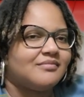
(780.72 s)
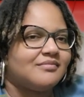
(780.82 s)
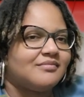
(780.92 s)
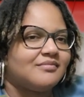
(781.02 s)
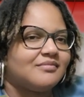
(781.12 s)

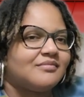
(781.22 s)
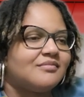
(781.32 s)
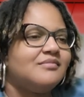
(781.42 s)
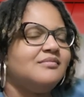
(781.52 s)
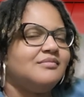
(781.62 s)

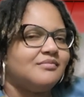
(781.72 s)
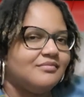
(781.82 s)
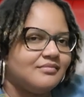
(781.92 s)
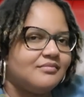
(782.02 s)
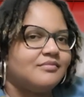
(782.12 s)

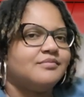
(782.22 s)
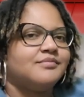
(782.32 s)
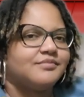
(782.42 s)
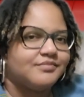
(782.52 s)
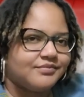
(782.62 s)

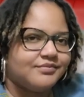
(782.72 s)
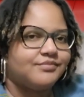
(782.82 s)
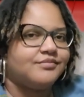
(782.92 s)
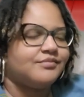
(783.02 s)
No words are spoken by the person on screen.